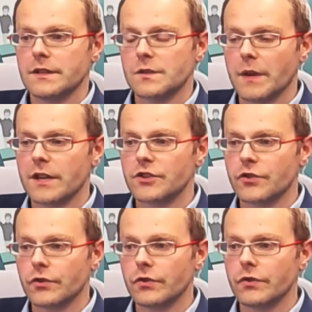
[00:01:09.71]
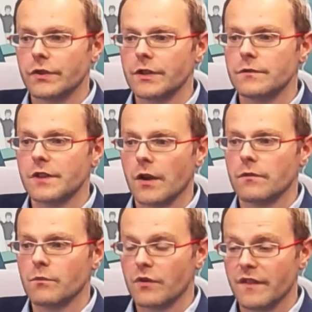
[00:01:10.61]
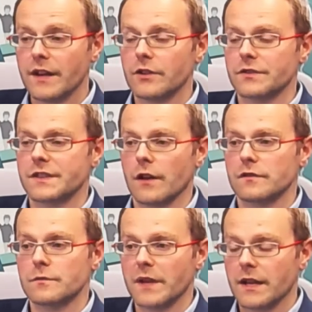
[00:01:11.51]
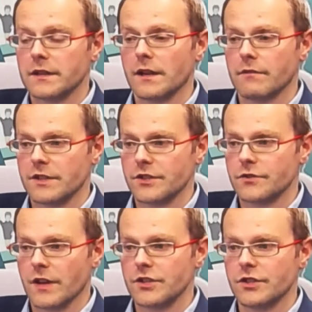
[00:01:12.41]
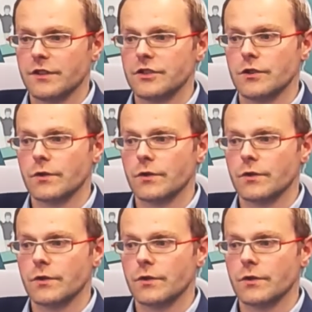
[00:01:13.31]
to make sure that you don't prevent yourselves from getting that registration in due